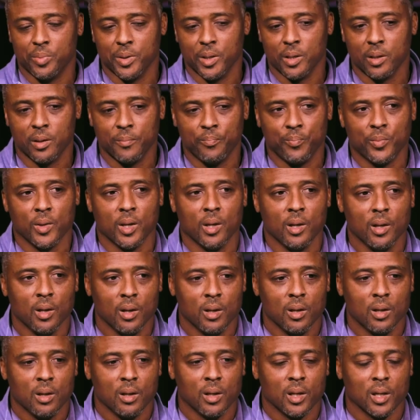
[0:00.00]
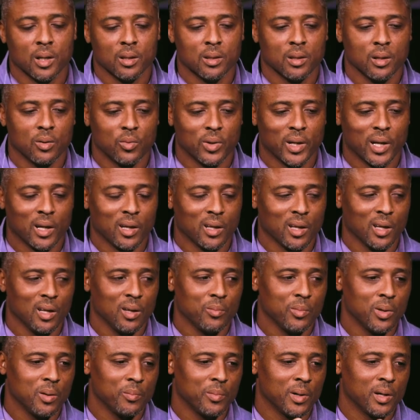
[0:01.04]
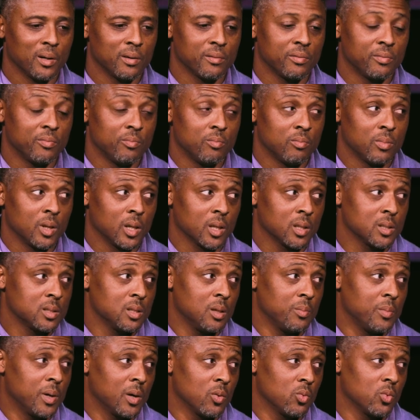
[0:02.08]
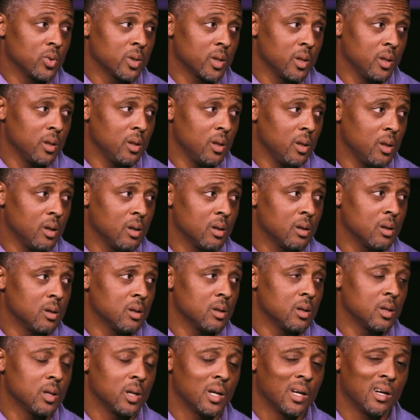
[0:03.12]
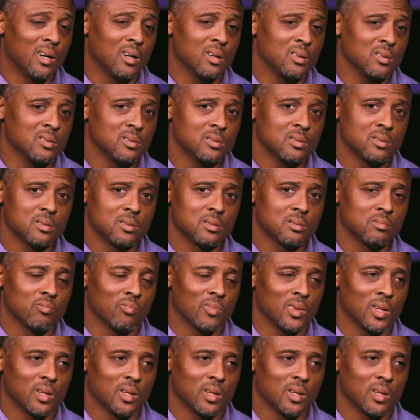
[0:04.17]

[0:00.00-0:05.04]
But you got to think, when I came in my, like I said, my rookie year, I was